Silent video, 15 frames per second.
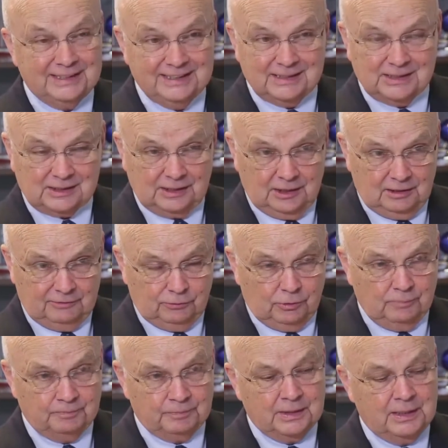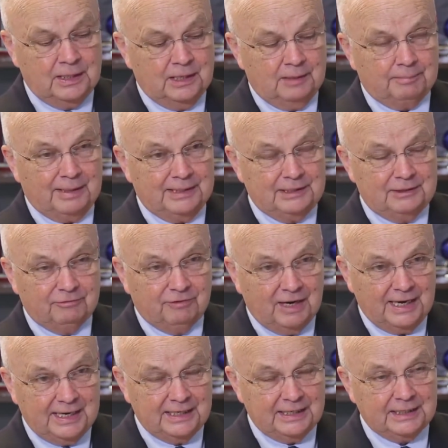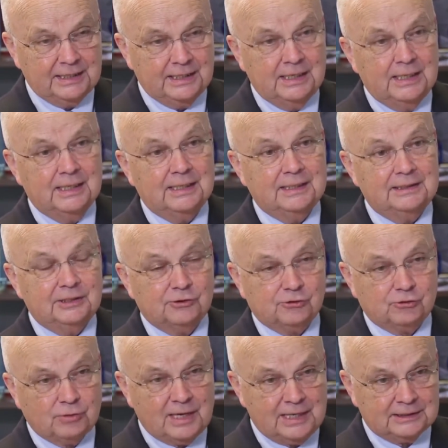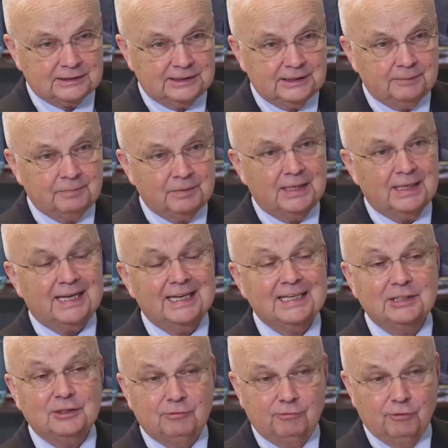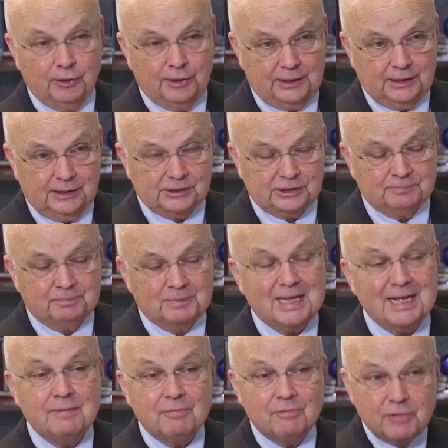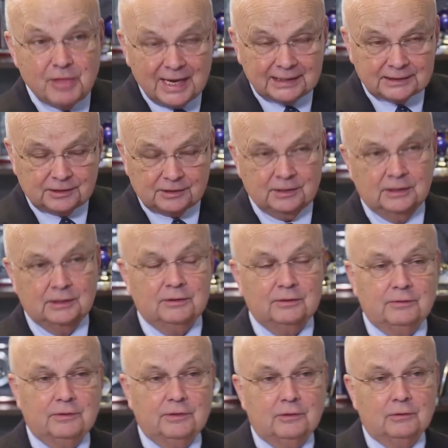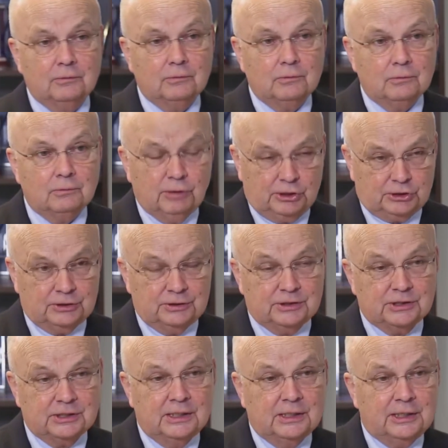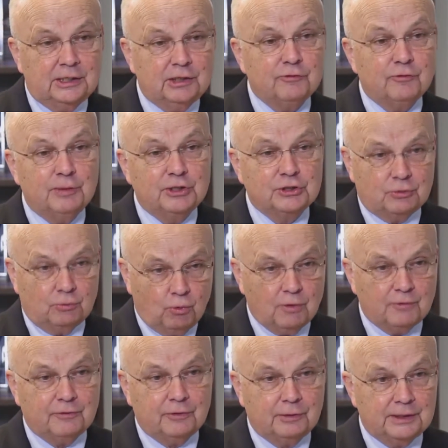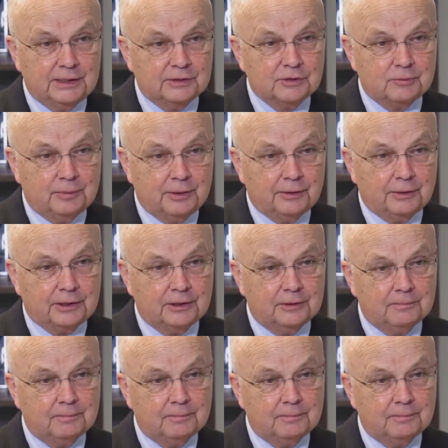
its level by dividing, distracting, and diverting us. And that's the Russians' information warfare against America.